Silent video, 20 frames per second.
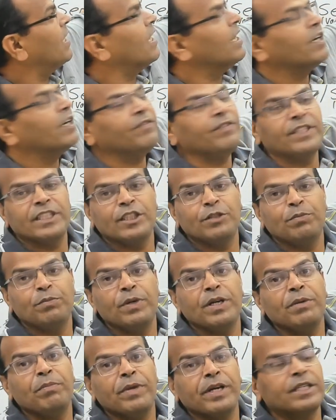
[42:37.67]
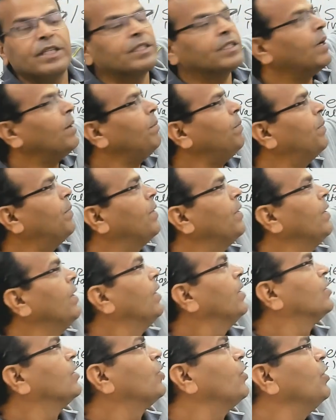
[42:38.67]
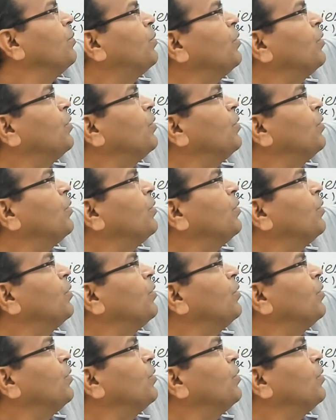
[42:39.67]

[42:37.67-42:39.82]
which is being mixed up. So input